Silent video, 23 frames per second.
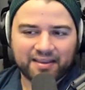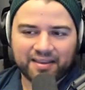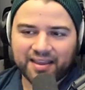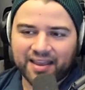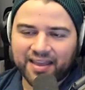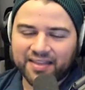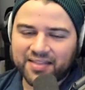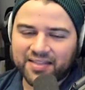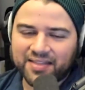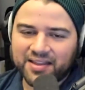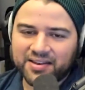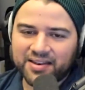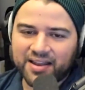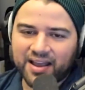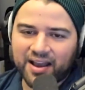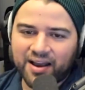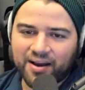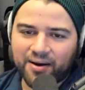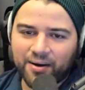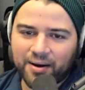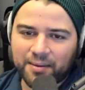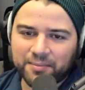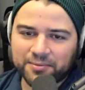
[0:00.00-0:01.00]
And then
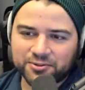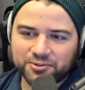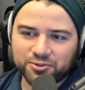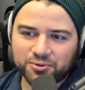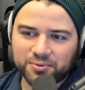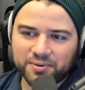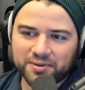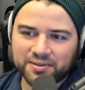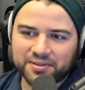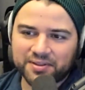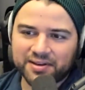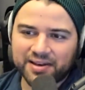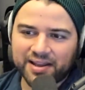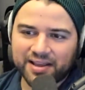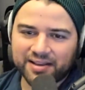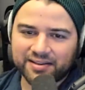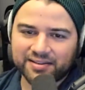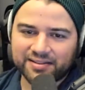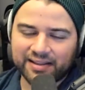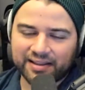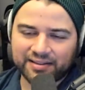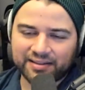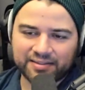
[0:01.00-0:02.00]
now I'm assuming
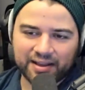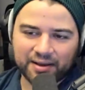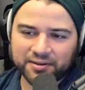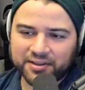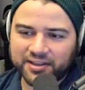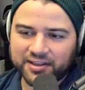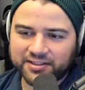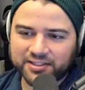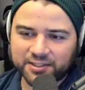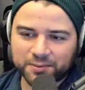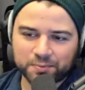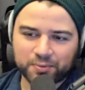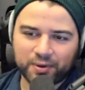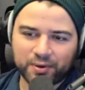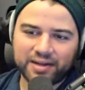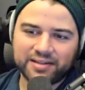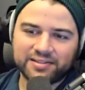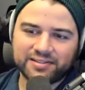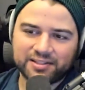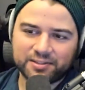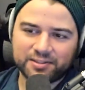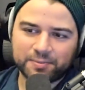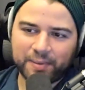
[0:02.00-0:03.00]
now you get this
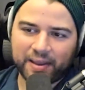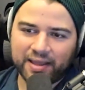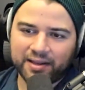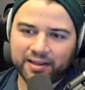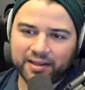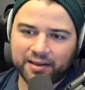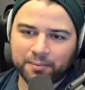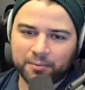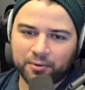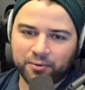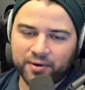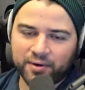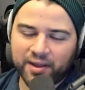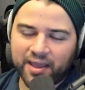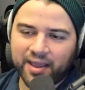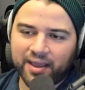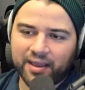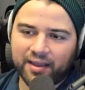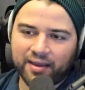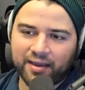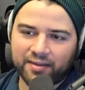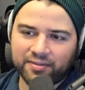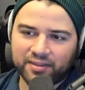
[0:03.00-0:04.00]
priceless painting, a
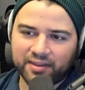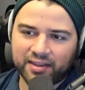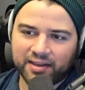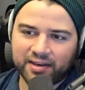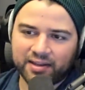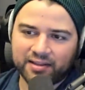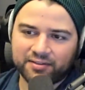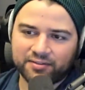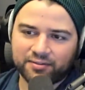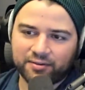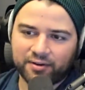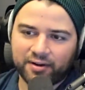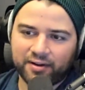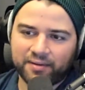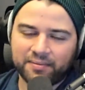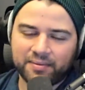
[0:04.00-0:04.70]
Monet, I think it is, right?